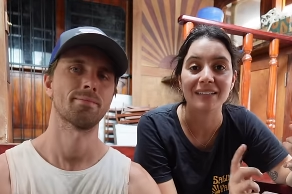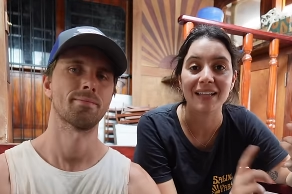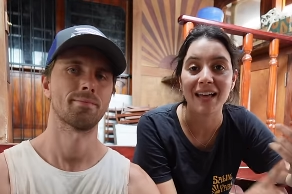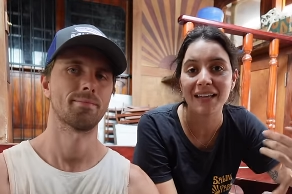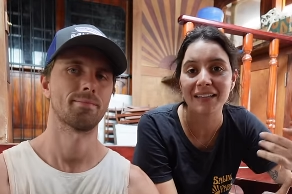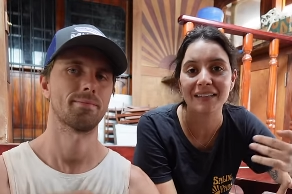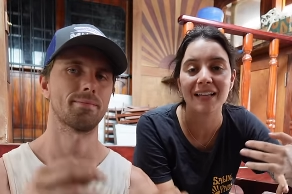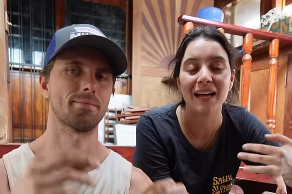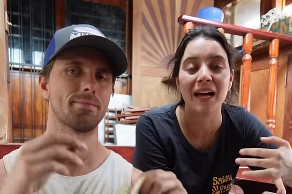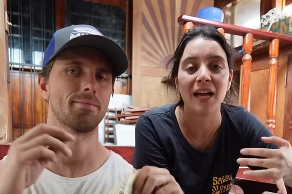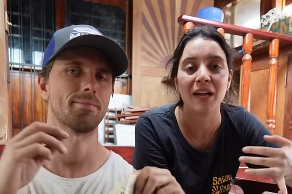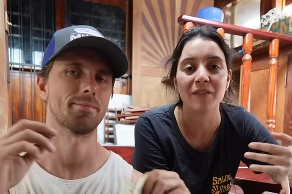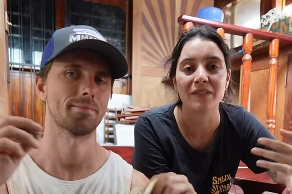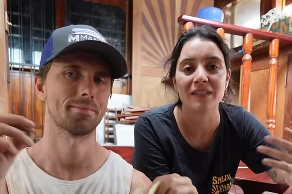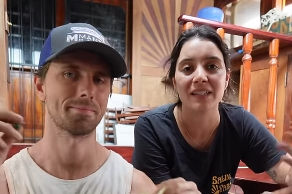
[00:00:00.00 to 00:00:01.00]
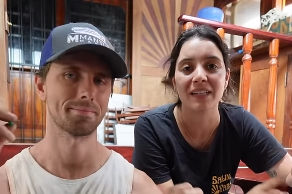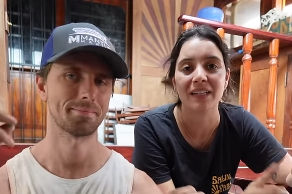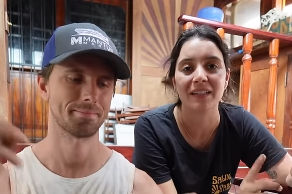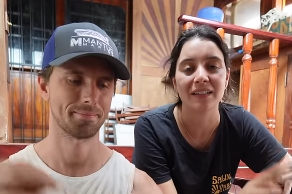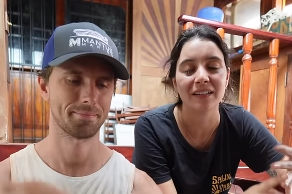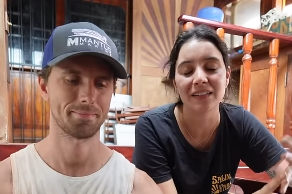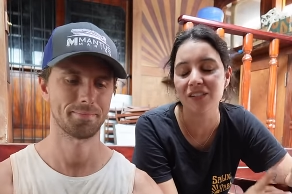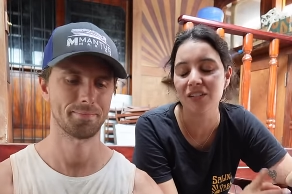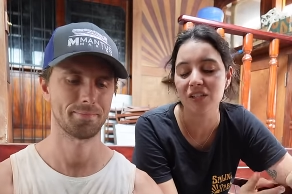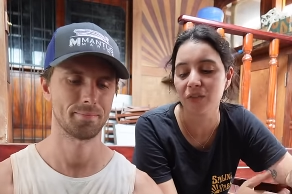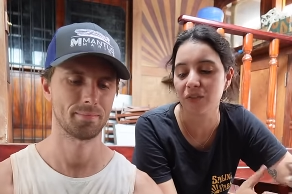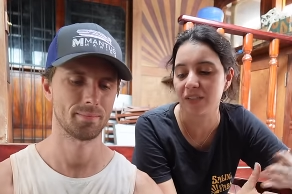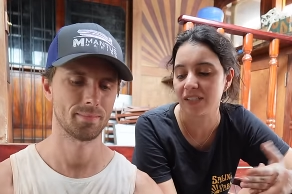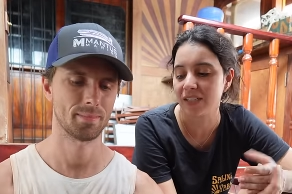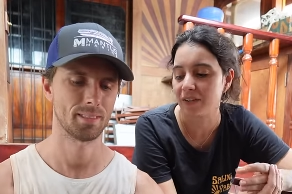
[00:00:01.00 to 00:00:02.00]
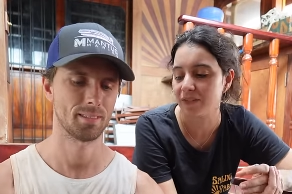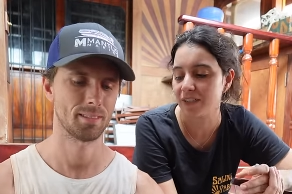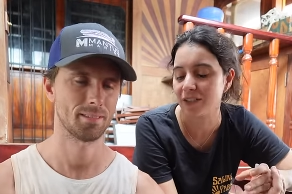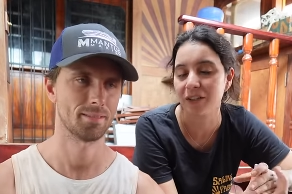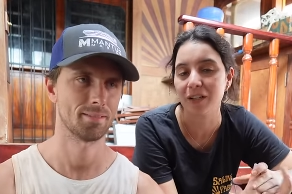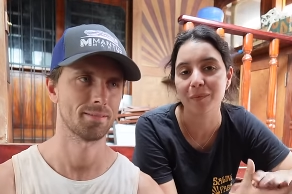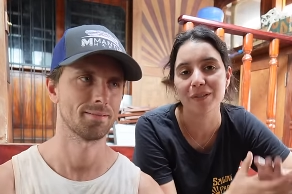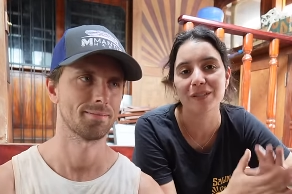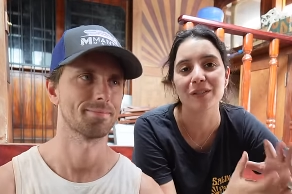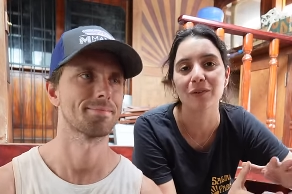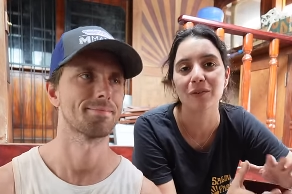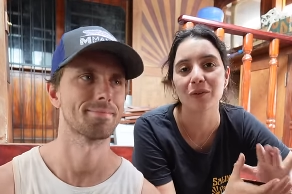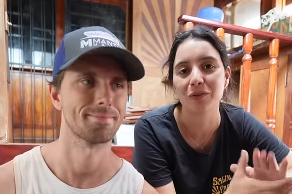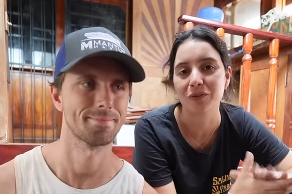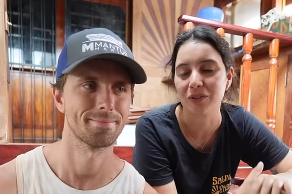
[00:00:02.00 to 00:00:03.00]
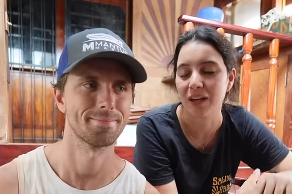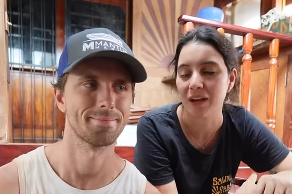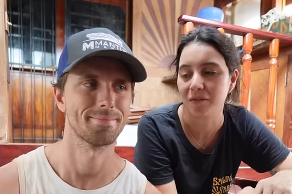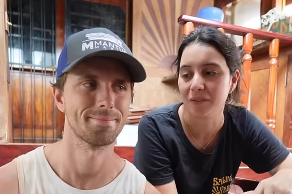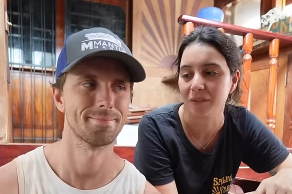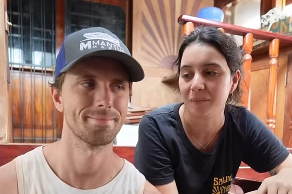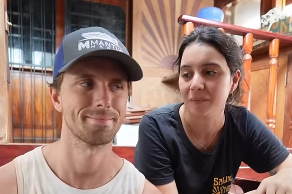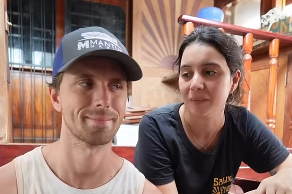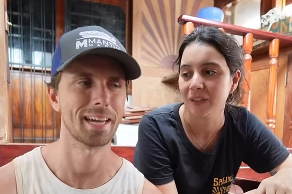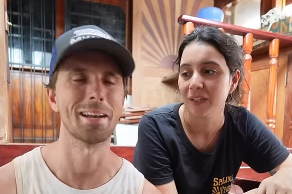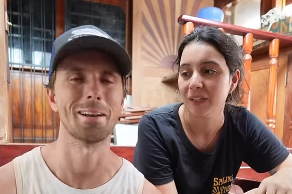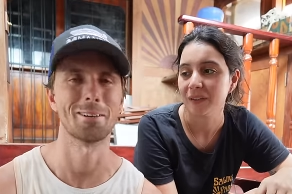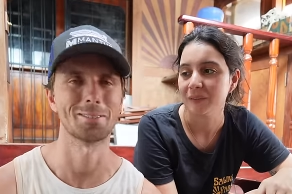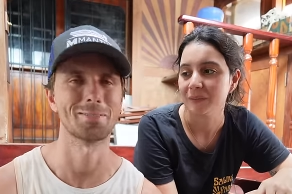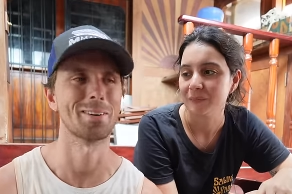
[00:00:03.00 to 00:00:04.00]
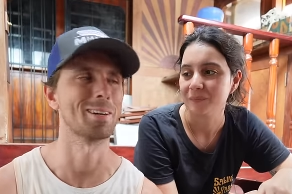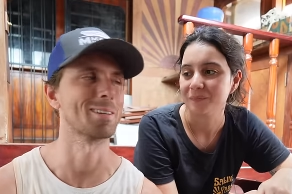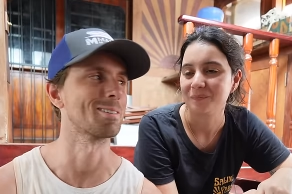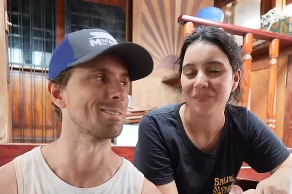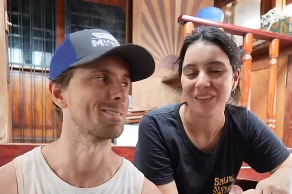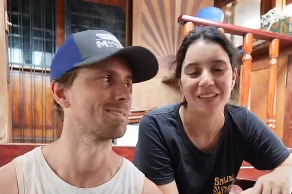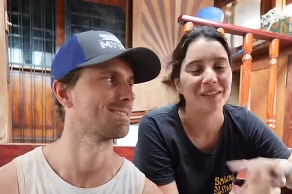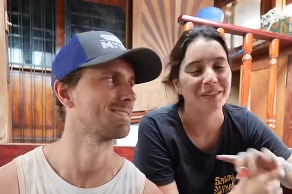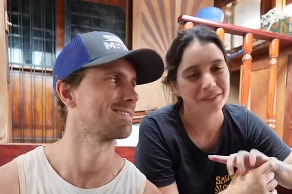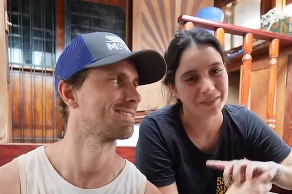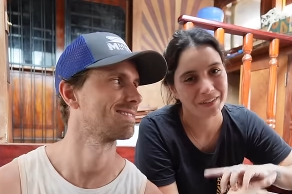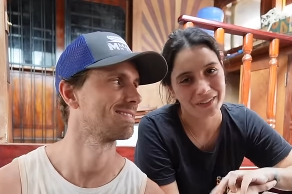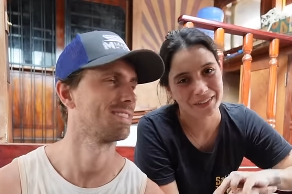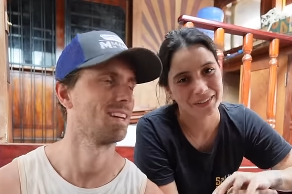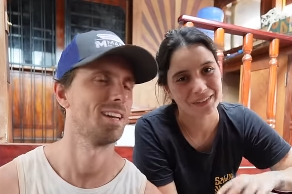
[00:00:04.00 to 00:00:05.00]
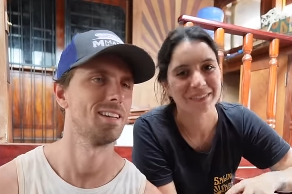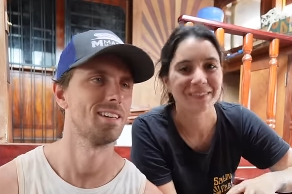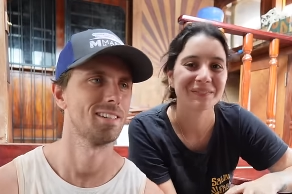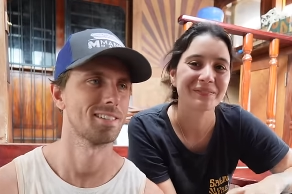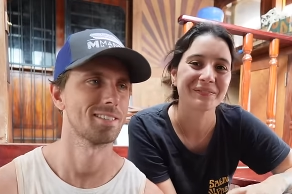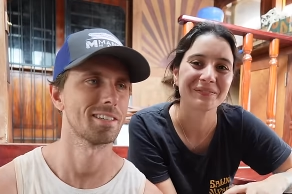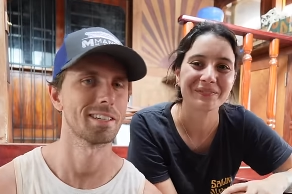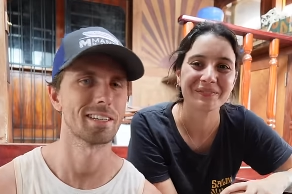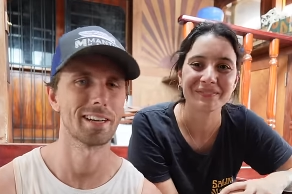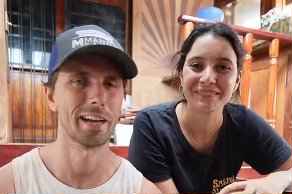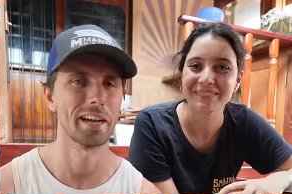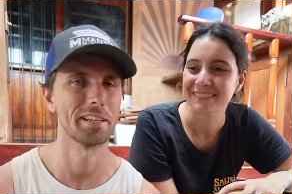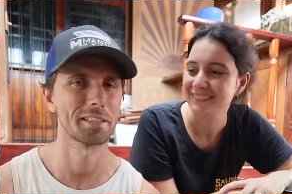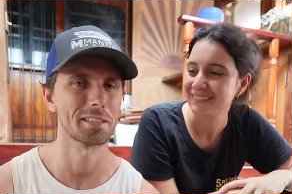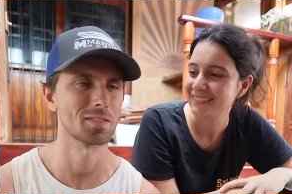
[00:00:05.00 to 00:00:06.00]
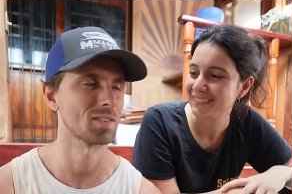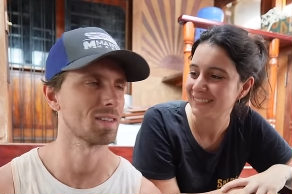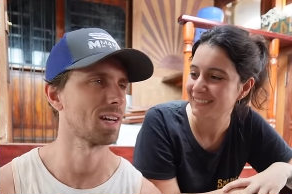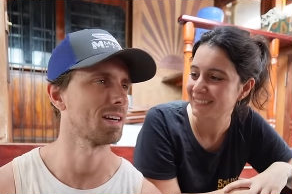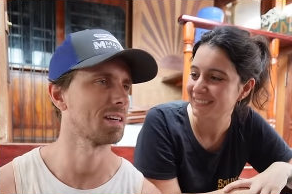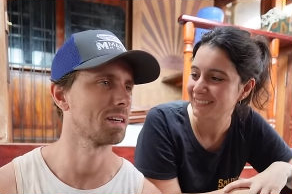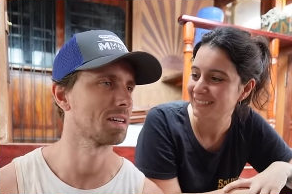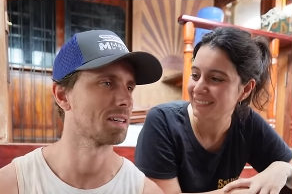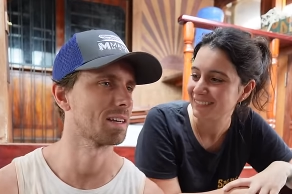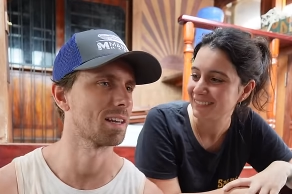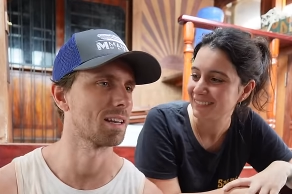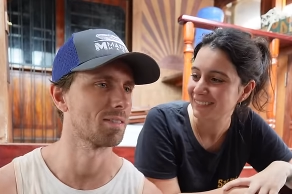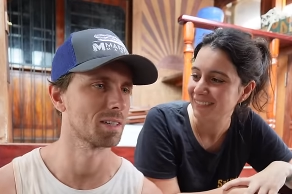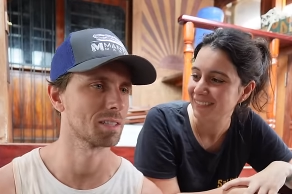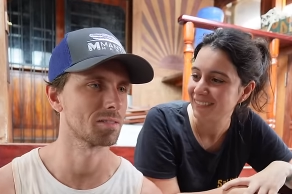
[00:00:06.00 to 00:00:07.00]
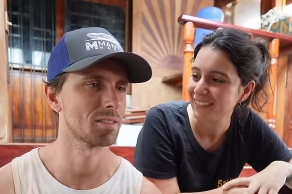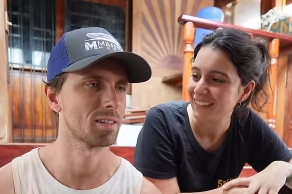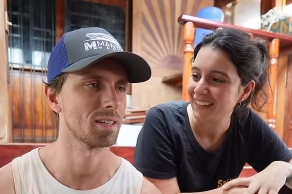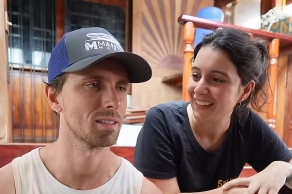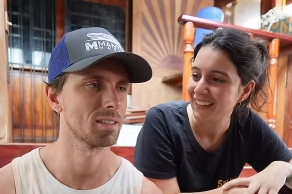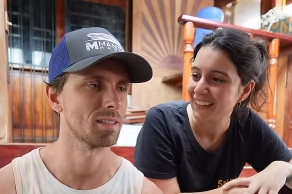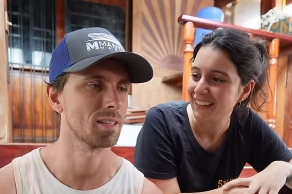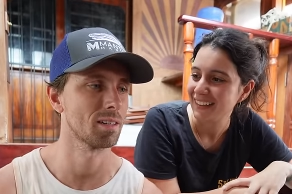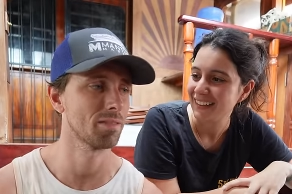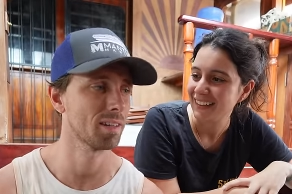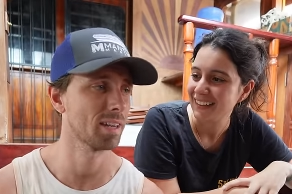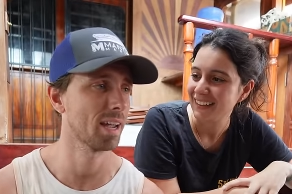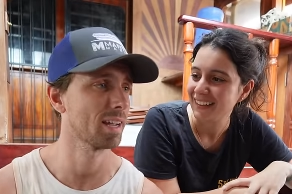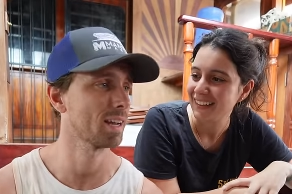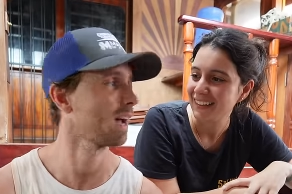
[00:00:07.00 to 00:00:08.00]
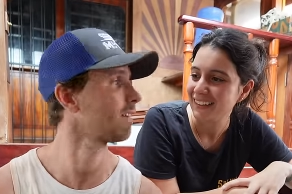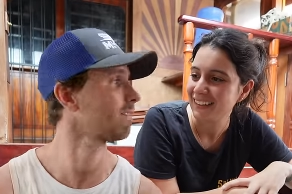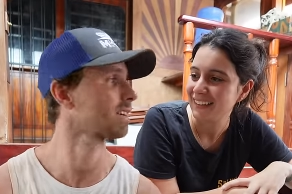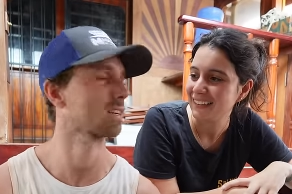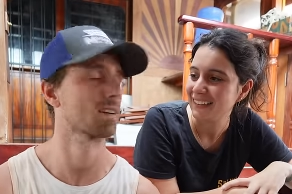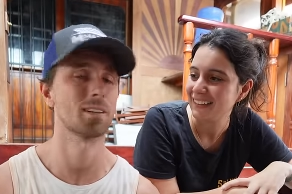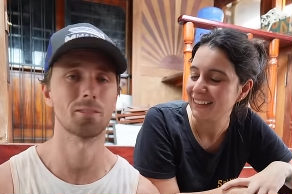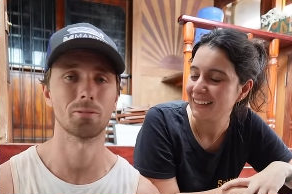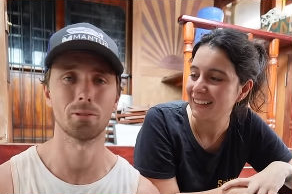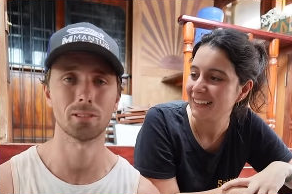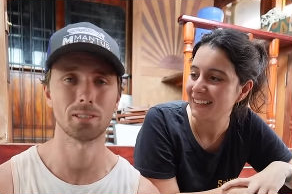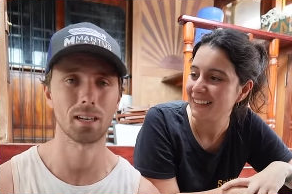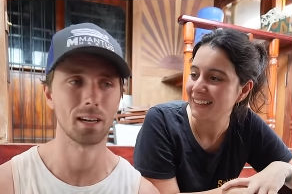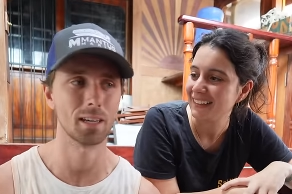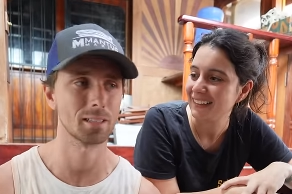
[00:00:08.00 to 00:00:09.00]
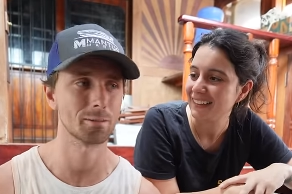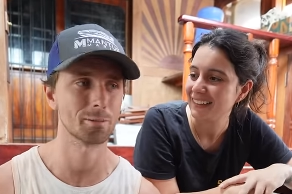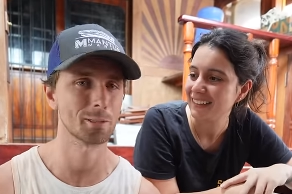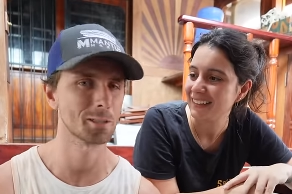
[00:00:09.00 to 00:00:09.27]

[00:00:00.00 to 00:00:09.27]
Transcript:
Speaker 1: night dives and it's just for safety it's going to be so cool to have them
Speaker 2: and it looks very cool
Speaker 1: it looks very cool
Speaker 2: so you're going to hate us for that or you're going to love us for it and if you hate having underwater lights we'll